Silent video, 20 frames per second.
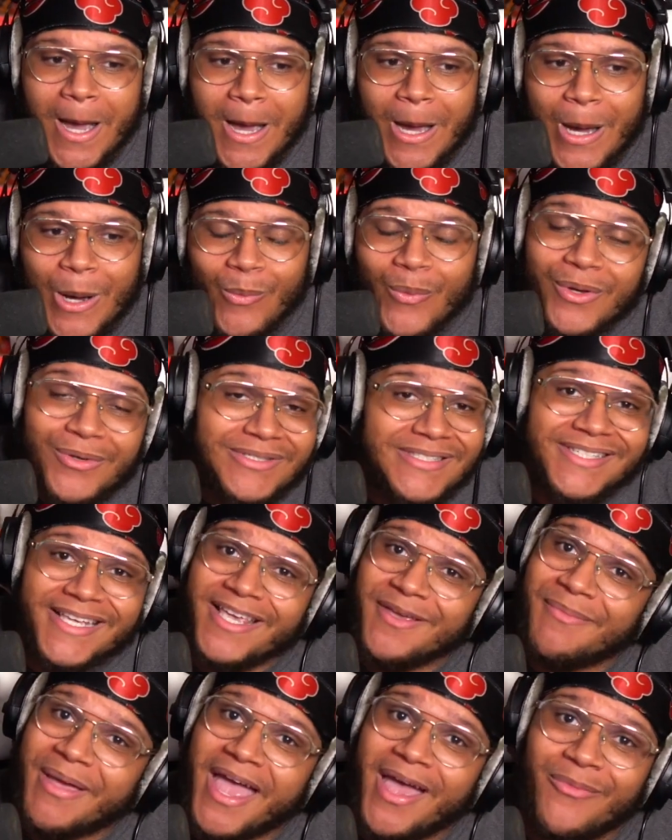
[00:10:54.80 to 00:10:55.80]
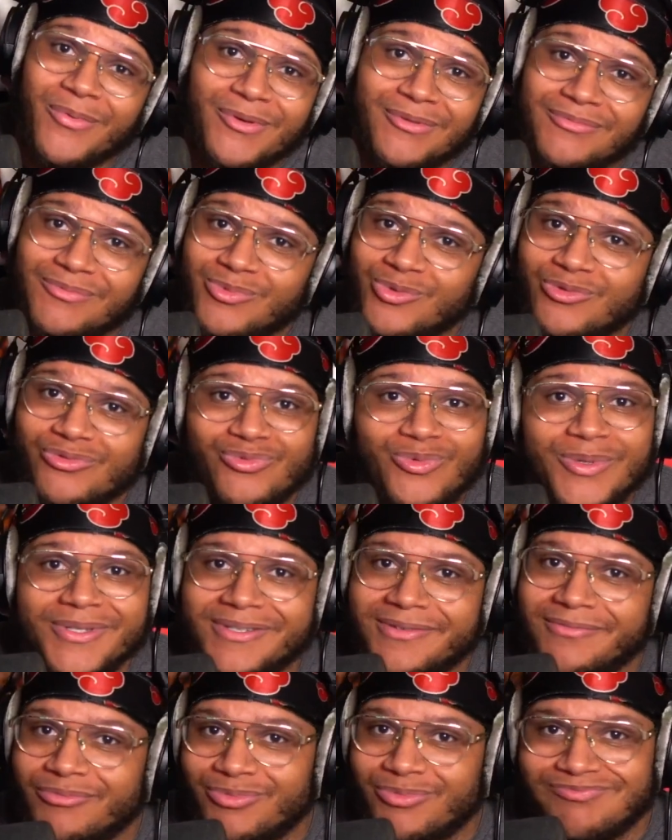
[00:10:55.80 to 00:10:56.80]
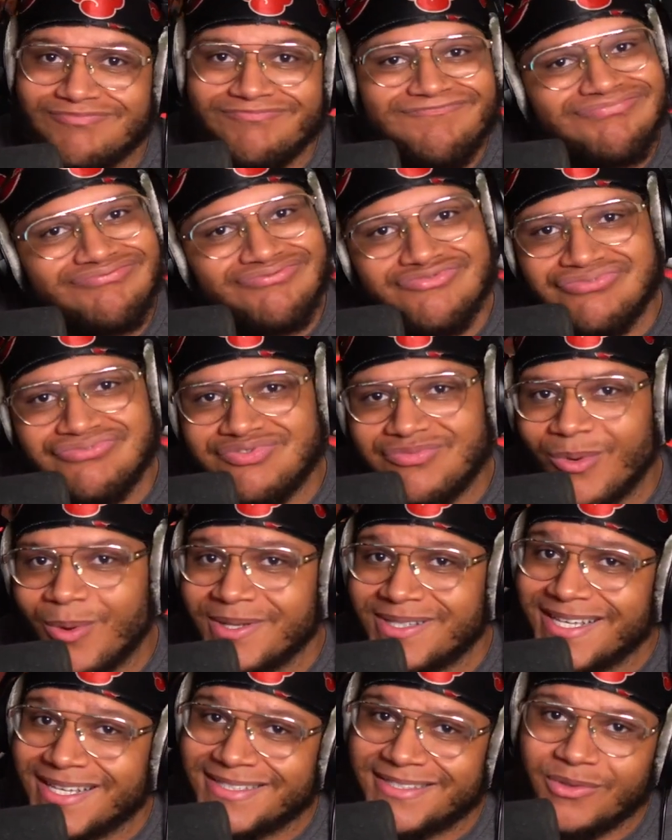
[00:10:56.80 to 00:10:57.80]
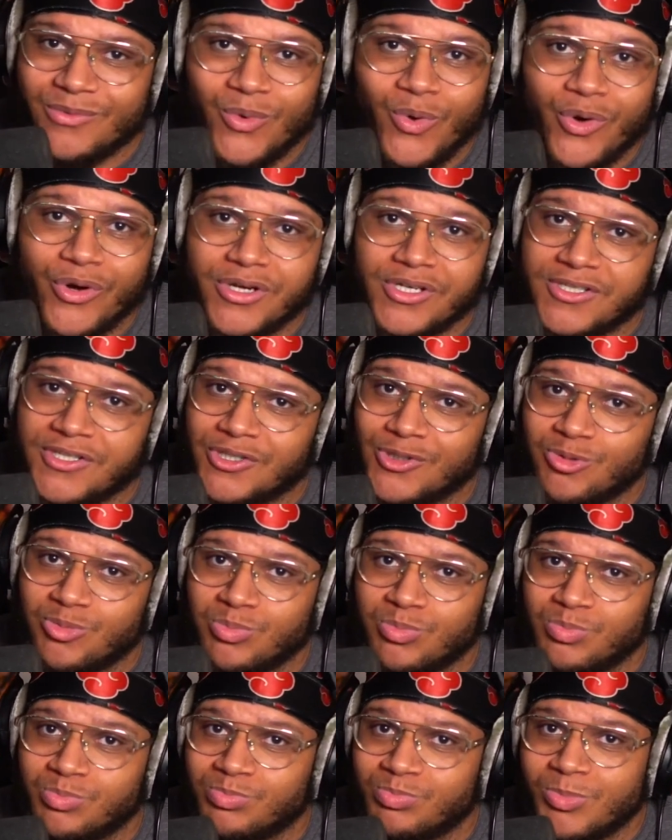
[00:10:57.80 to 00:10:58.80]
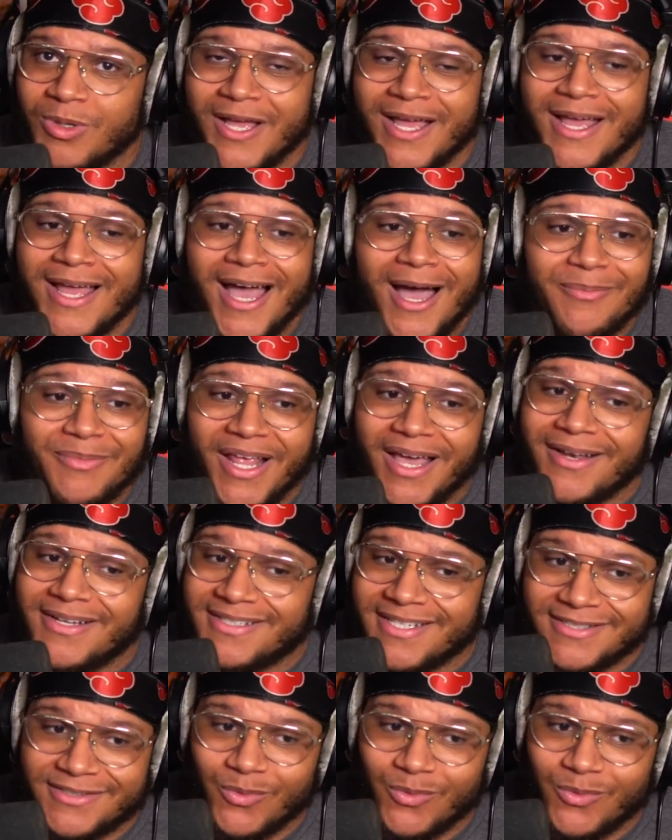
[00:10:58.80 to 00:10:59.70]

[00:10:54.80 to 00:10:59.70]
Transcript: we'll see, man. We'll test the waters. I'm down to test the